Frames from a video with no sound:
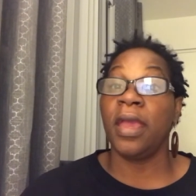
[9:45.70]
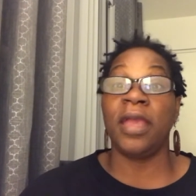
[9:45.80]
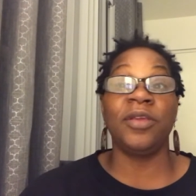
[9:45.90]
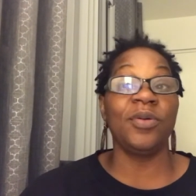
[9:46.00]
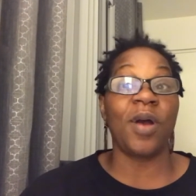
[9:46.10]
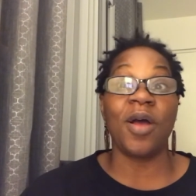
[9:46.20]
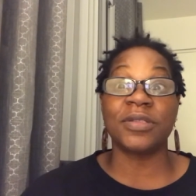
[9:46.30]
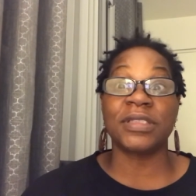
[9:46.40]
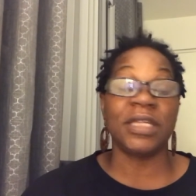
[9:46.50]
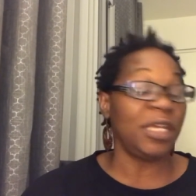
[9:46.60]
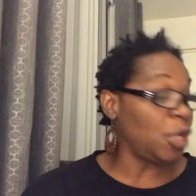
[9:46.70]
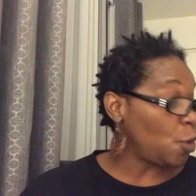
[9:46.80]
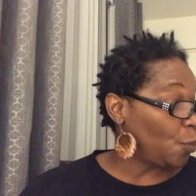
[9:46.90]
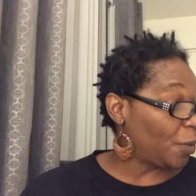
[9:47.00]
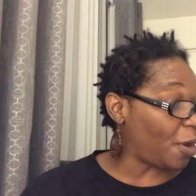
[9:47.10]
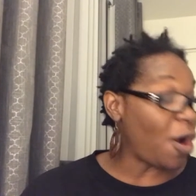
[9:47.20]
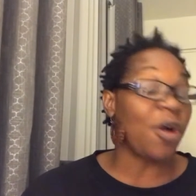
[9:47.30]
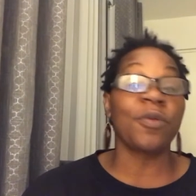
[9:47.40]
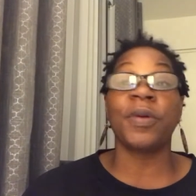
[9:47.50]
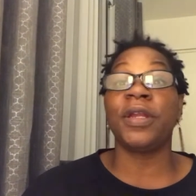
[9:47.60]
And you all see, we're
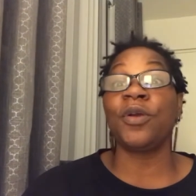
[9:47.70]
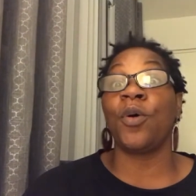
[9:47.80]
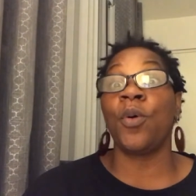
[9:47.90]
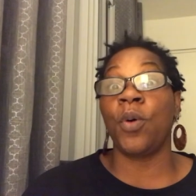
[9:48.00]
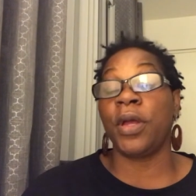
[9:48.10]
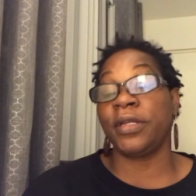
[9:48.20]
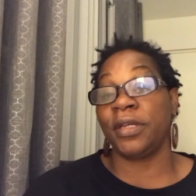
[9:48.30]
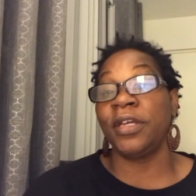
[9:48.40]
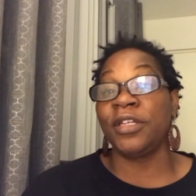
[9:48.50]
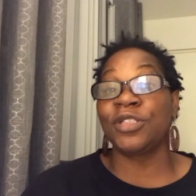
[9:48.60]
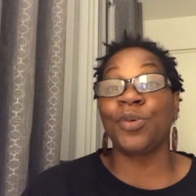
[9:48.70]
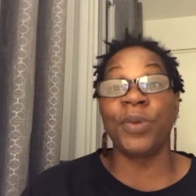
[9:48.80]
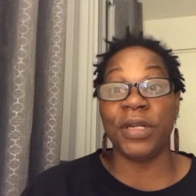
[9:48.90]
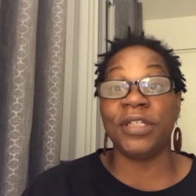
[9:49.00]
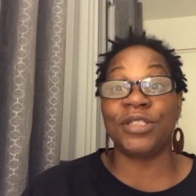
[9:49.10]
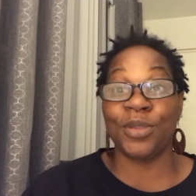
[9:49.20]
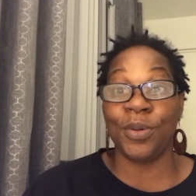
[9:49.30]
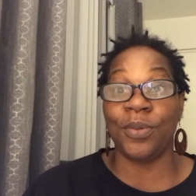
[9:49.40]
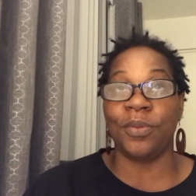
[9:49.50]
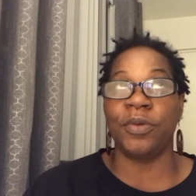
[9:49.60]
already on
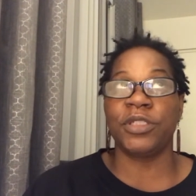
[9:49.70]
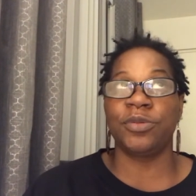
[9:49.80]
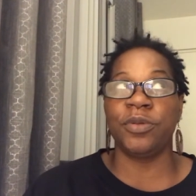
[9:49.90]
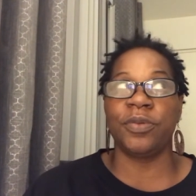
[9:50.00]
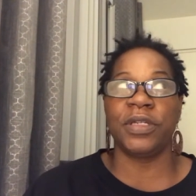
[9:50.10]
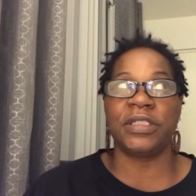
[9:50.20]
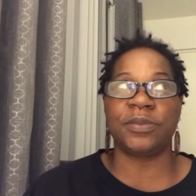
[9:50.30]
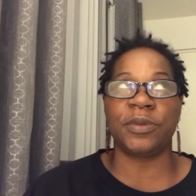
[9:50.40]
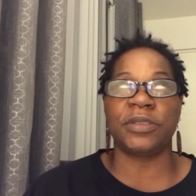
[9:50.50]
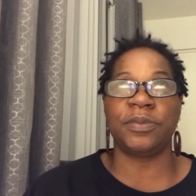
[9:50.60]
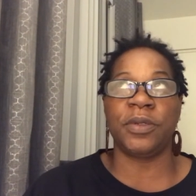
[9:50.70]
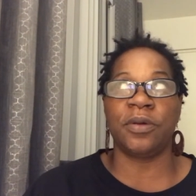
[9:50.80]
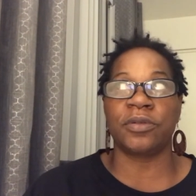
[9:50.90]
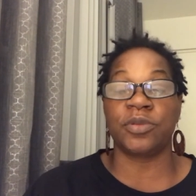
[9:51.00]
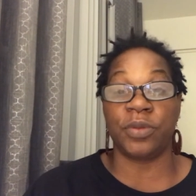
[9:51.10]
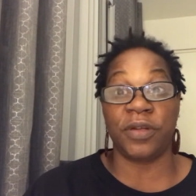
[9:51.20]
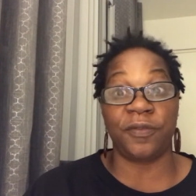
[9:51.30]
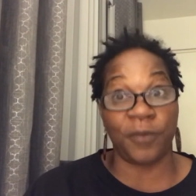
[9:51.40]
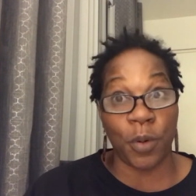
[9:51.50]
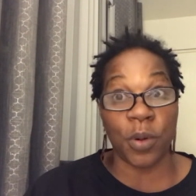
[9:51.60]
22, which we really supposed to be on
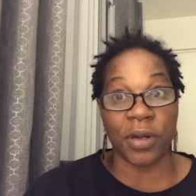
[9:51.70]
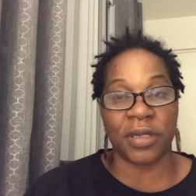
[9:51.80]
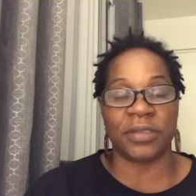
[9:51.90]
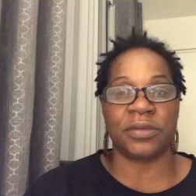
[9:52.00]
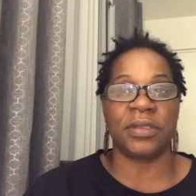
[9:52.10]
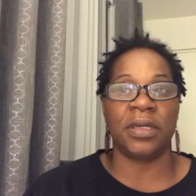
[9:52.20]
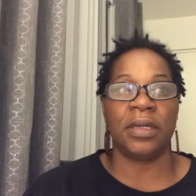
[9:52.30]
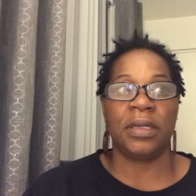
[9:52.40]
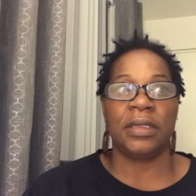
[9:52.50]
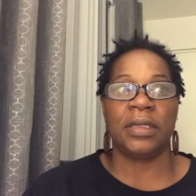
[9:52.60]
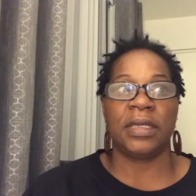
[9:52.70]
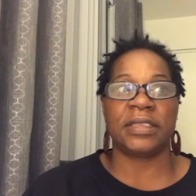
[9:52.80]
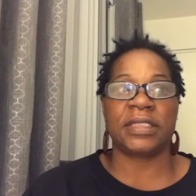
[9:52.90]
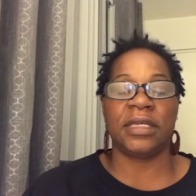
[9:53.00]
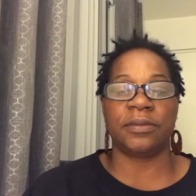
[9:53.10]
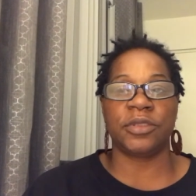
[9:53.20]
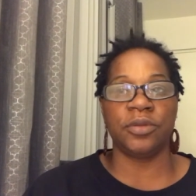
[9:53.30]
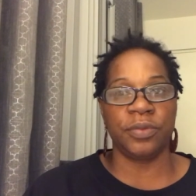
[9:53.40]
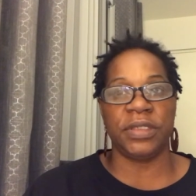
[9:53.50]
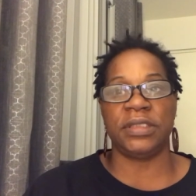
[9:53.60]
24 because I skipped
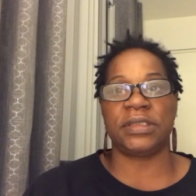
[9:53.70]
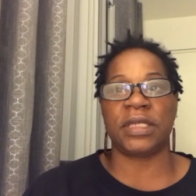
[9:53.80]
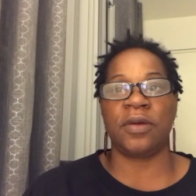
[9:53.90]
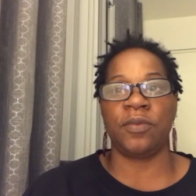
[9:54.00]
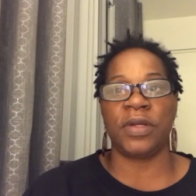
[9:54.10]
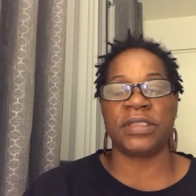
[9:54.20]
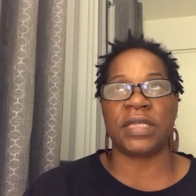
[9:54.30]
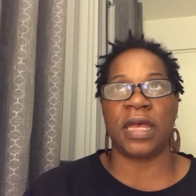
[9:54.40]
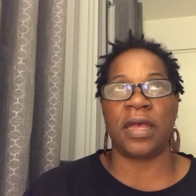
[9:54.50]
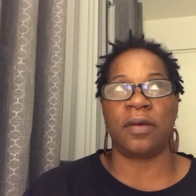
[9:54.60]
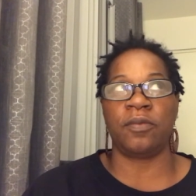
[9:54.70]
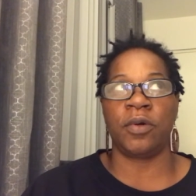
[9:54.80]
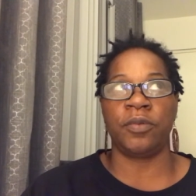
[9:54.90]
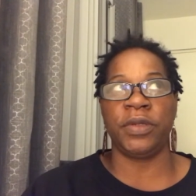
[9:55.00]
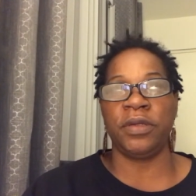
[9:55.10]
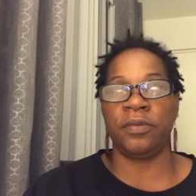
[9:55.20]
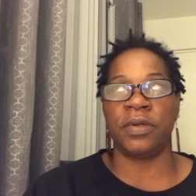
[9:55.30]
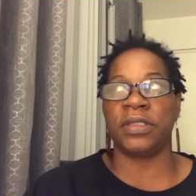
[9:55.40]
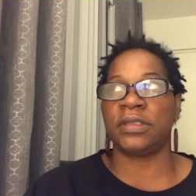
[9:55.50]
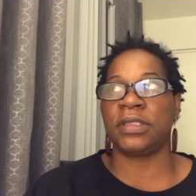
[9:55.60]
two weeks at one time. One week,
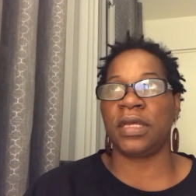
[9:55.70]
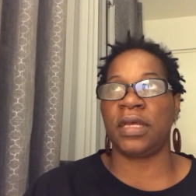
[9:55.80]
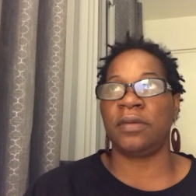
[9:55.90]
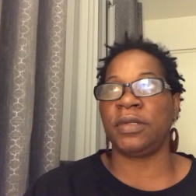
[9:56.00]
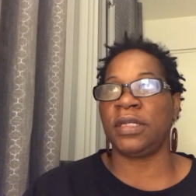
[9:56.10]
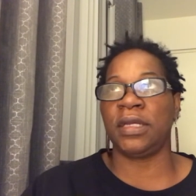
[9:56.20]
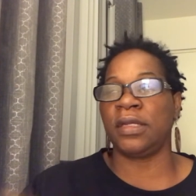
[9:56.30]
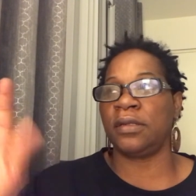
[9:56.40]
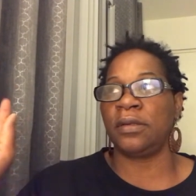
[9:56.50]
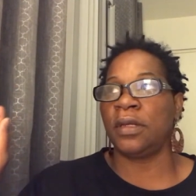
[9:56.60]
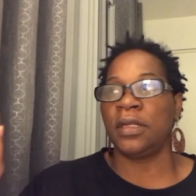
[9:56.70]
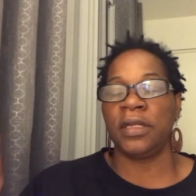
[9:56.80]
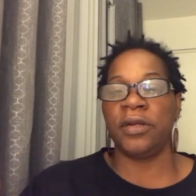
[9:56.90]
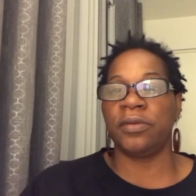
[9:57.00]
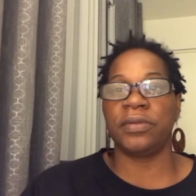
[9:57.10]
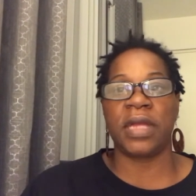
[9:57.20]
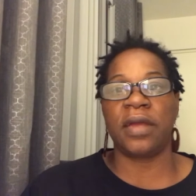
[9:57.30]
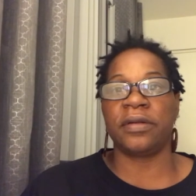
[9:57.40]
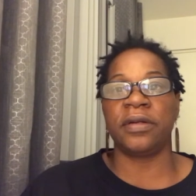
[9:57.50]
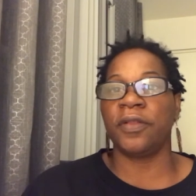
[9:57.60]
one time, and then later on
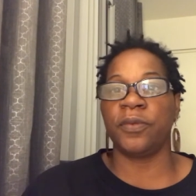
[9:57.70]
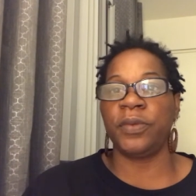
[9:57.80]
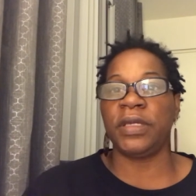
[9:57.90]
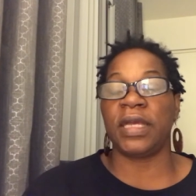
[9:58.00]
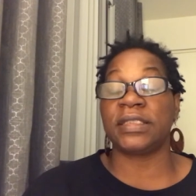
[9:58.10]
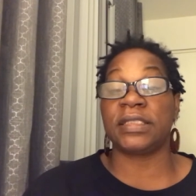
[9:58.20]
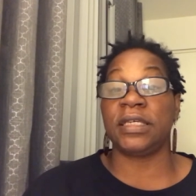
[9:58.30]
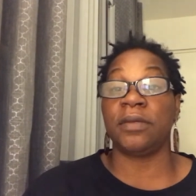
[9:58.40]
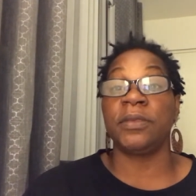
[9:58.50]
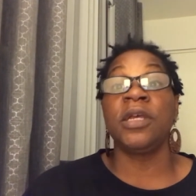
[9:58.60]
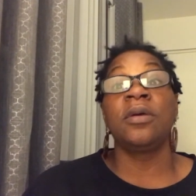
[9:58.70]
down another week I skipped.